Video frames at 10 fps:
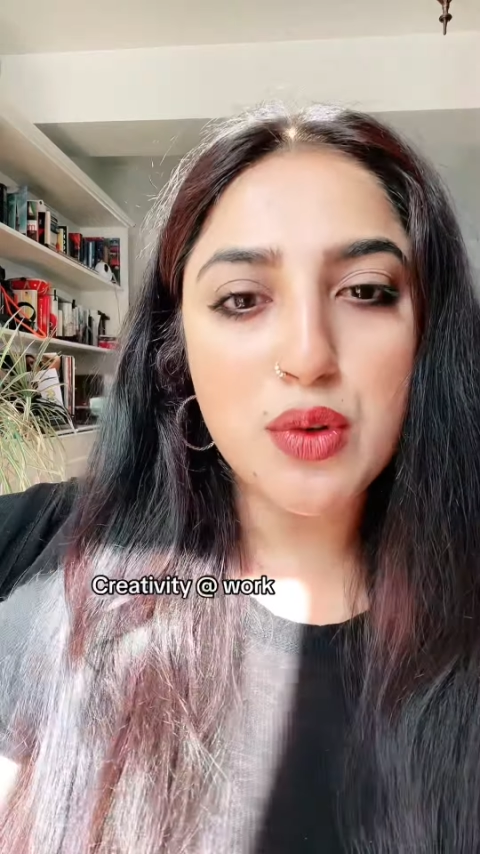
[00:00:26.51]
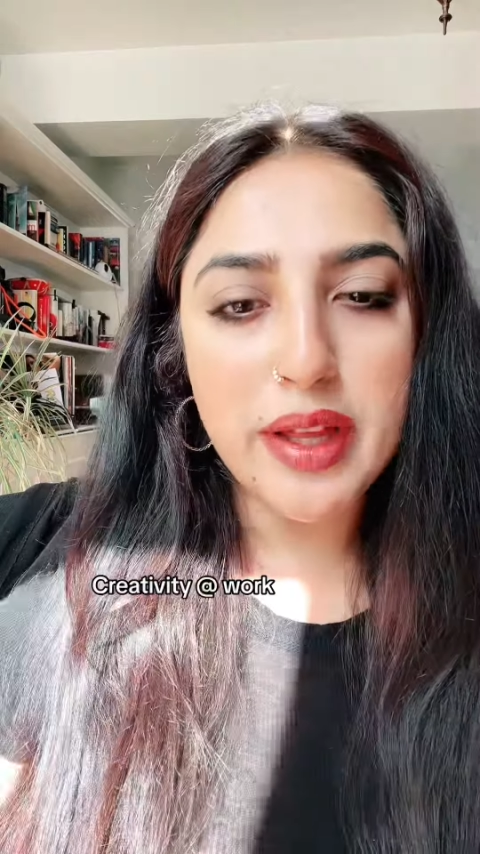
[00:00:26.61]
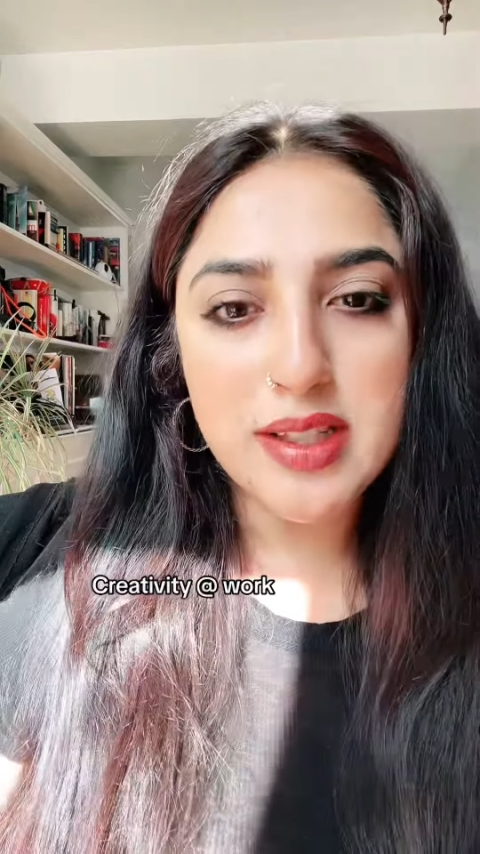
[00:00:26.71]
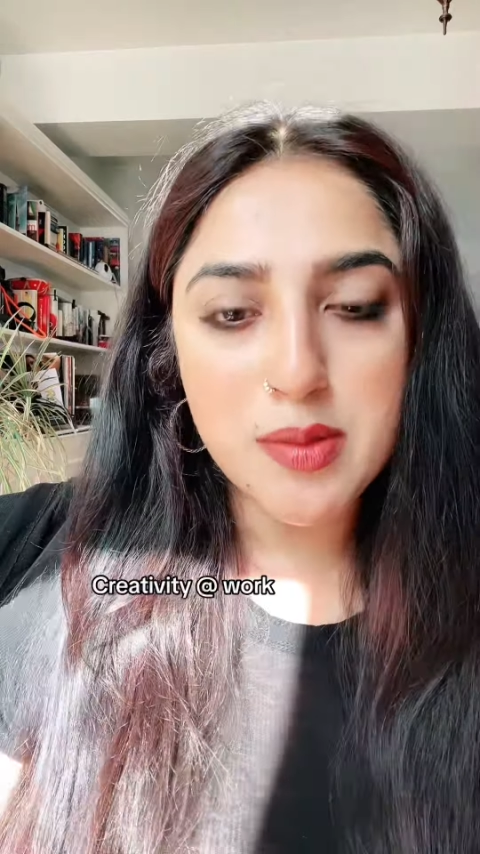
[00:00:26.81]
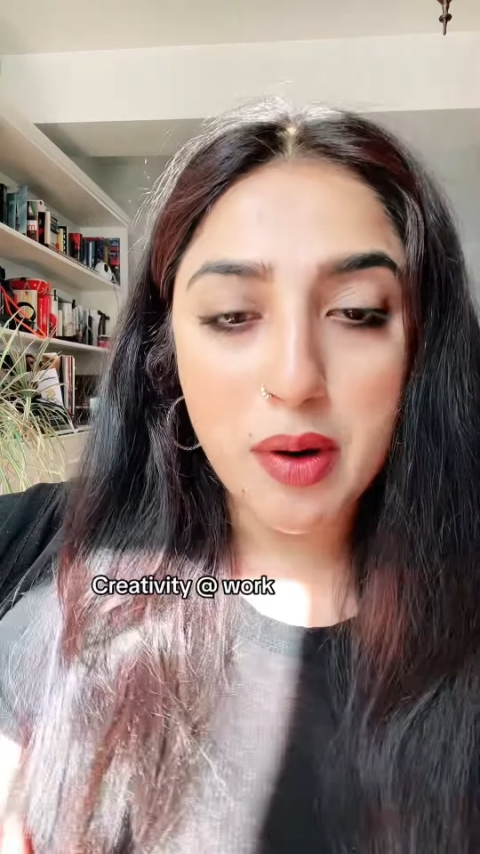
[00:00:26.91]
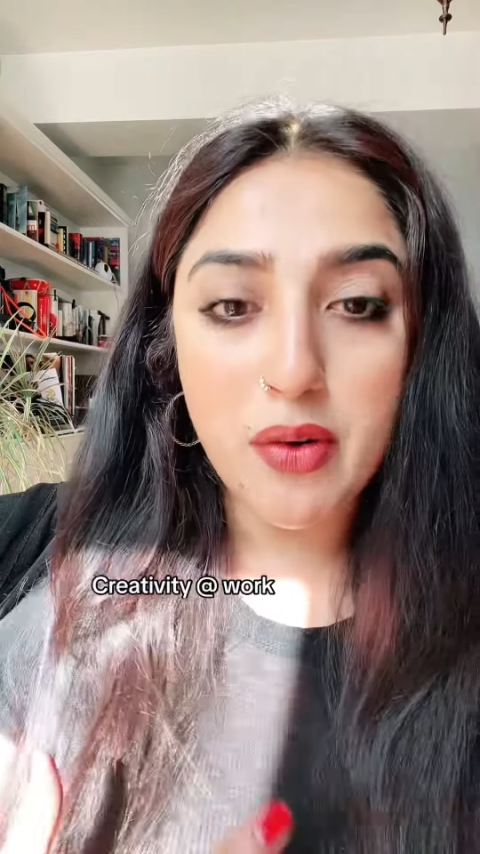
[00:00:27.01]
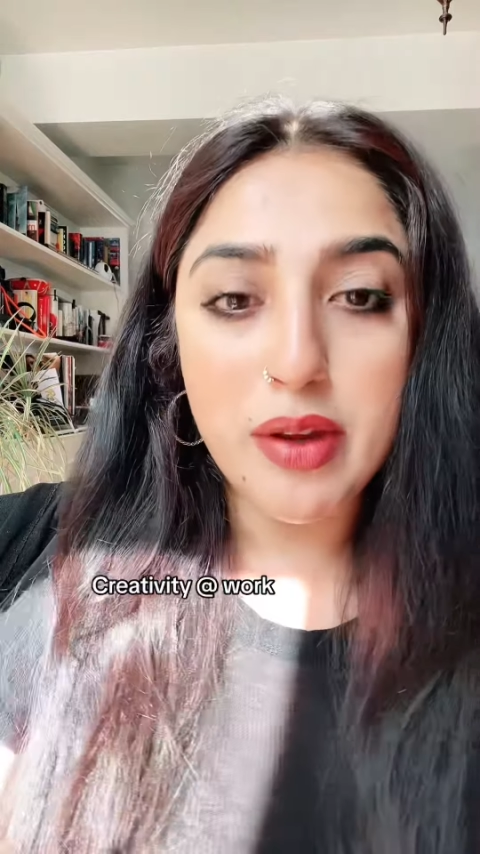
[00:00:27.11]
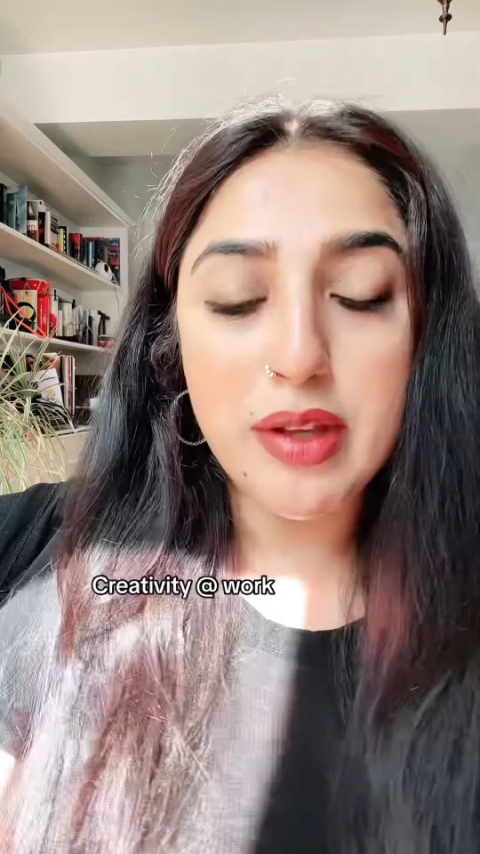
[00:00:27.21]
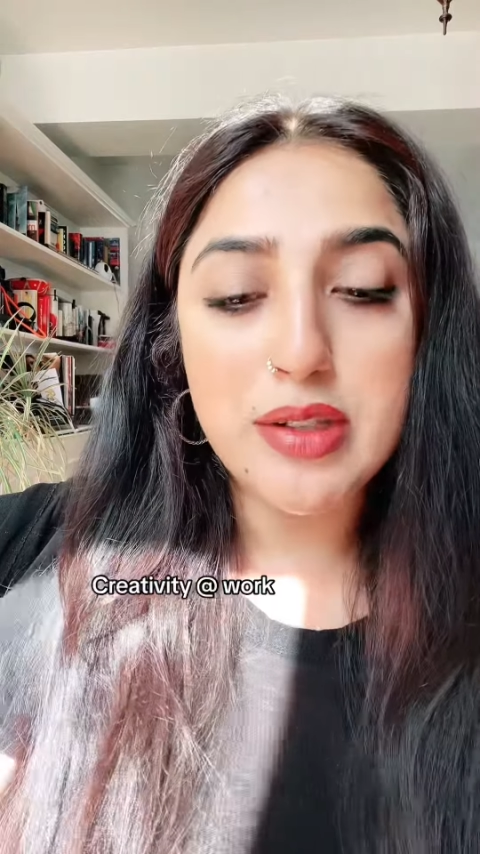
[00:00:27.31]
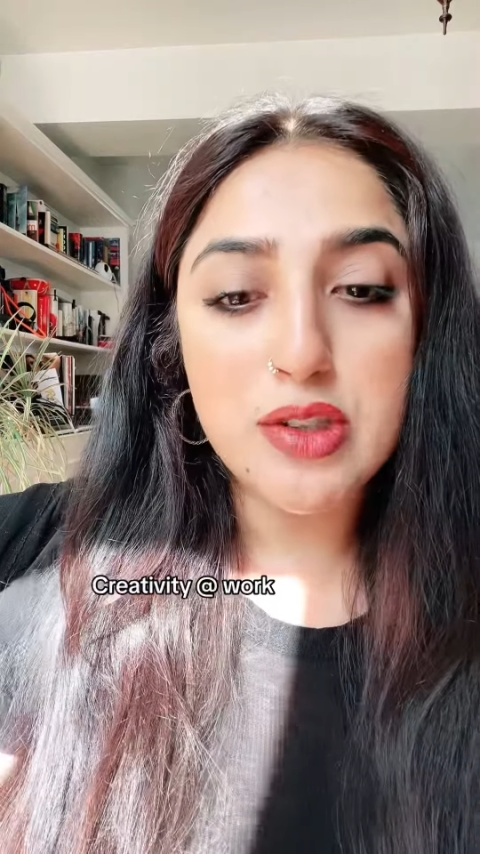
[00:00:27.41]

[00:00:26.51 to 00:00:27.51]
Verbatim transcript: experience